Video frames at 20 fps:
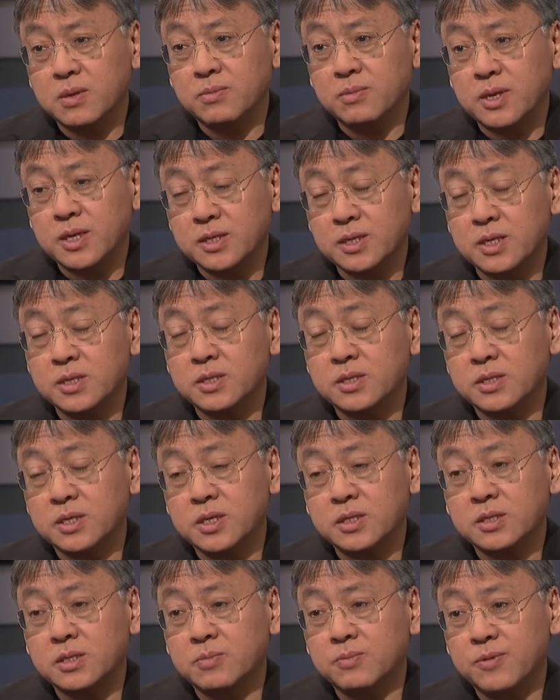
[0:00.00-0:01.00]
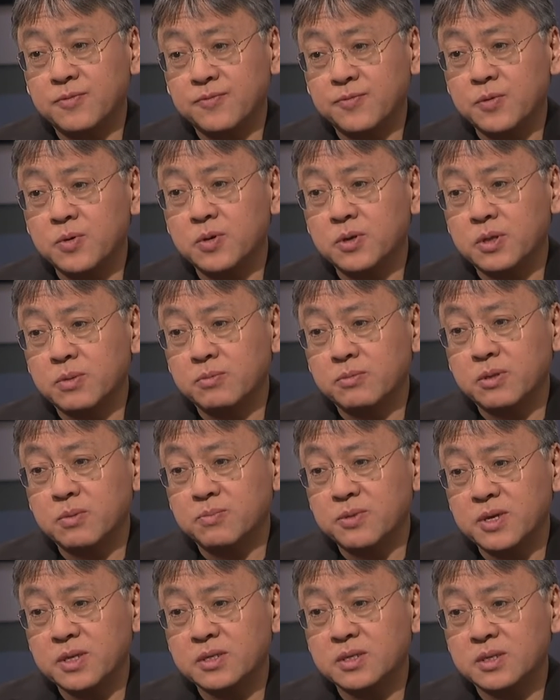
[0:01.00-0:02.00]
Um, as I suggested before, the, the
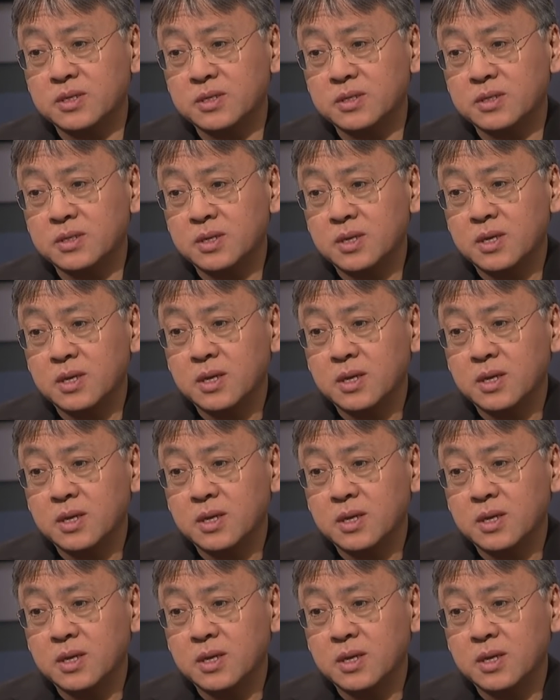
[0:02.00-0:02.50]
pixies,